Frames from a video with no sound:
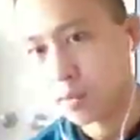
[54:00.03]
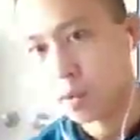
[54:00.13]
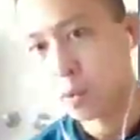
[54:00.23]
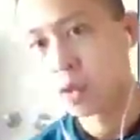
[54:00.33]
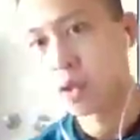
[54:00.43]

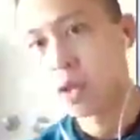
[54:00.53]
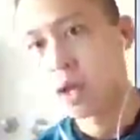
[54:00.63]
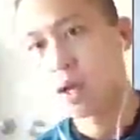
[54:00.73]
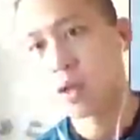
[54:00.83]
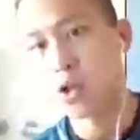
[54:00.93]
Well,
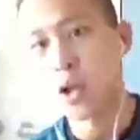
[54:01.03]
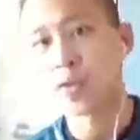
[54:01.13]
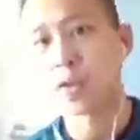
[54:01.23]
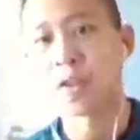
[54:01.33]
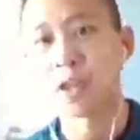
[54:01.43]
you have
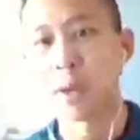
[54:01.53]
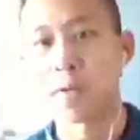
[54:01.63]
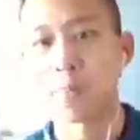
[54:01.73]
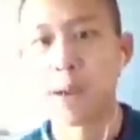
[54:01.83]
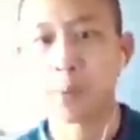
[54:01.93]
to think about it
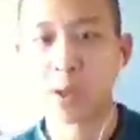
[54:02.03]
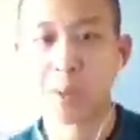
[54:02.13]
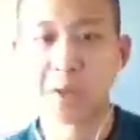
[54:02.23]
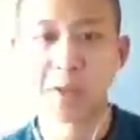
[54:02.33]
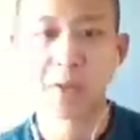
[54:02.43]
from my
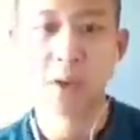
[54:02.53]
perspective,